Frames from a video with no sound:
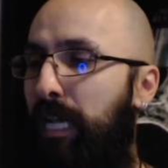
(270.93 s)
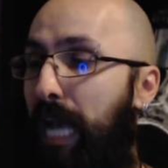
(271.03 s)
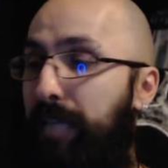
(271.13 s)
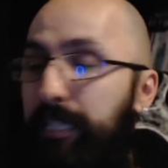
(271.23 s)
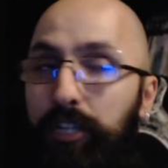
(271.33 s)

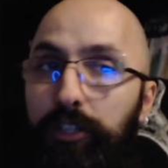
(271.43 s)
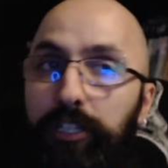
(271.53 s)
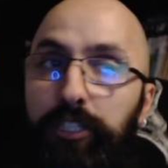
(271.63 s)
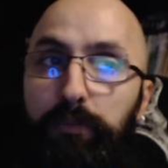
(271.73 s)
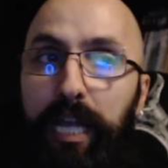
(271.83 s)
And these are
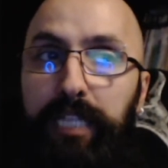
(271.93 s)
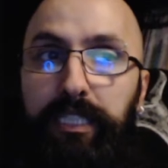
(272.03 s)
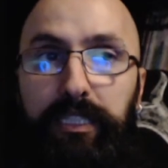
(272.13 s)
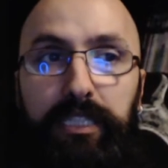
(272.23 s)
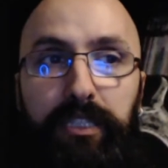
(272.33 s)
32
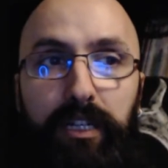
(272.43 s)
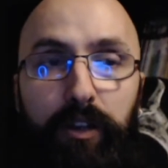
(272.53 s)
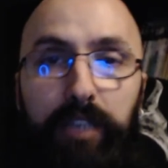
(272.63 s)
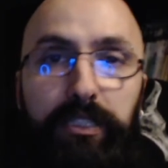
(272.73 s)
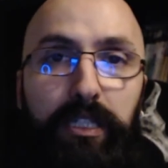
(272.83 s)
pages. These
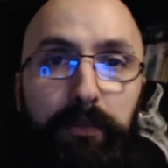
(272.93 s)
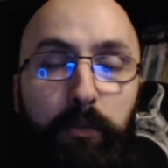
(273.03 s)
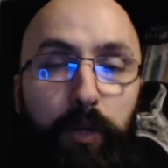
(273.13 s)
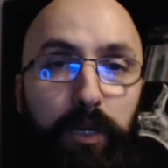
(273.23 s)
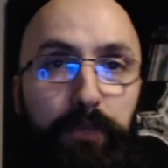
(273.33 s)
cost a little bit
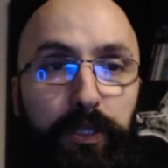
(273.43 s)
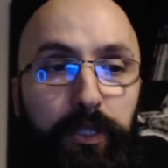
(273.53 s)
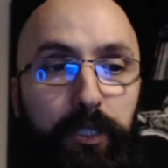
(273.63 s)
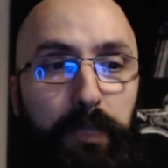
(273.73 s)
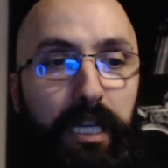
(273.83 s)
more to
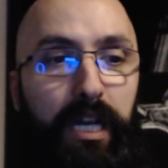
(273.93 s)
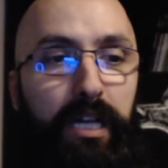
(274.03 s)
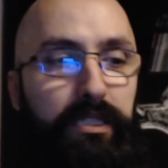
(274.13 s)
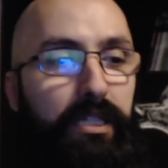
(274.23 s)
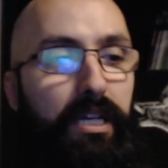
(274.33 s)
produce
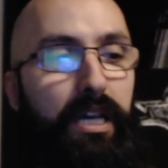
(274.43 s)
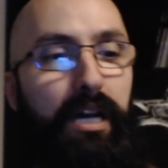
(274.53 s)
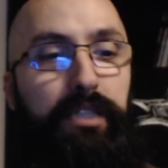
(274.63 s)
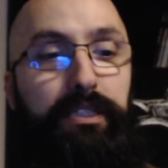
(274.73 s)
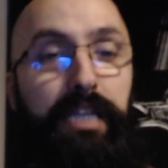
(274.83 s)
because
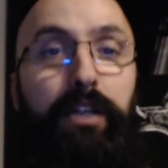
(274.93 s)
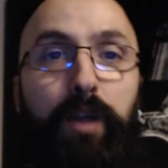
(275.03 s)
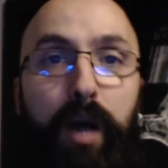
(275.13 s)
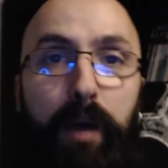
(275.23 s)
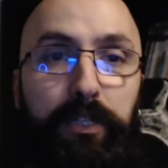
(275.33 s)
standard
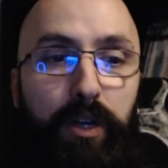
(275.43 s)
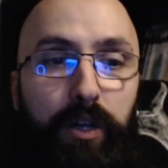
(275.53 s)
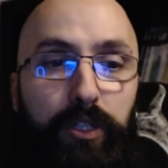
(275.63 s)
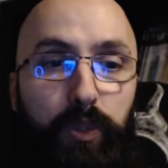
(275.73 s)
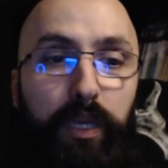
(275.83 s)
comics
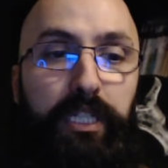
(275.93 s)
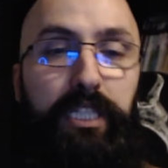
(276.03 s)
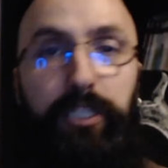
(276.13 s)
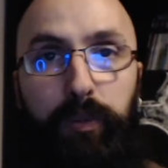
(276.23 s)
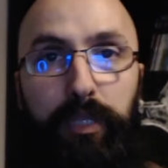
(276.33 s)
are 20
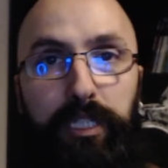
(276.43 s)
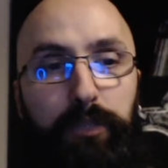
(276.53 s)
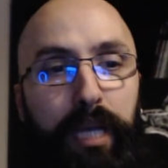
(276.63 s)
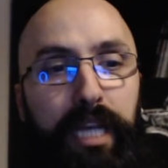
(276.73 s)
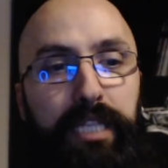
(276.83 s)
to 22
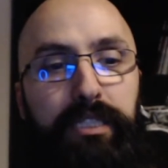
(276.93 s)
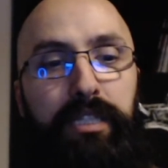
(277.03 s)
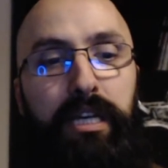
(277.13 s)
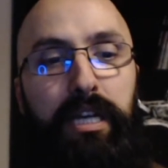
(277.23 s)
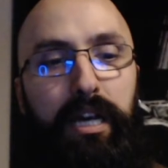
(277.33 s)
pages.